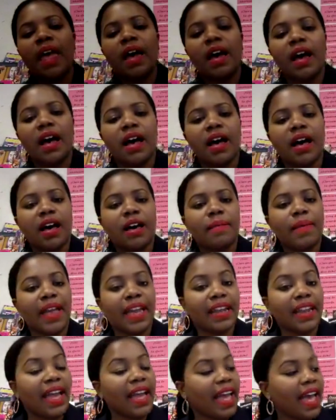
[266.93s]
And
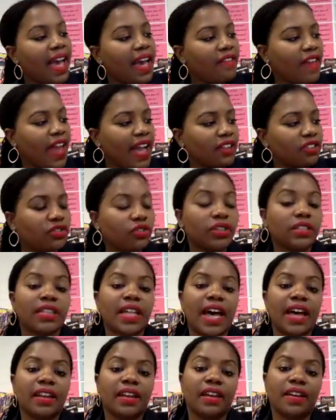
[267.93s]
I have actually a
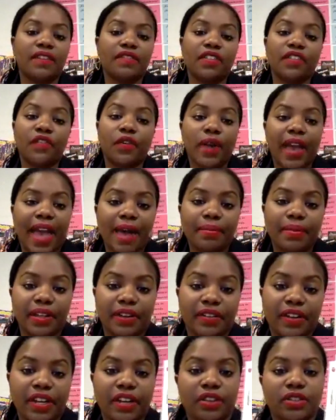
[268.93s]
lot of the
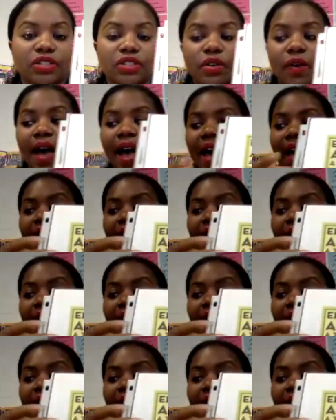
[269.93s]
vocabulary here. So I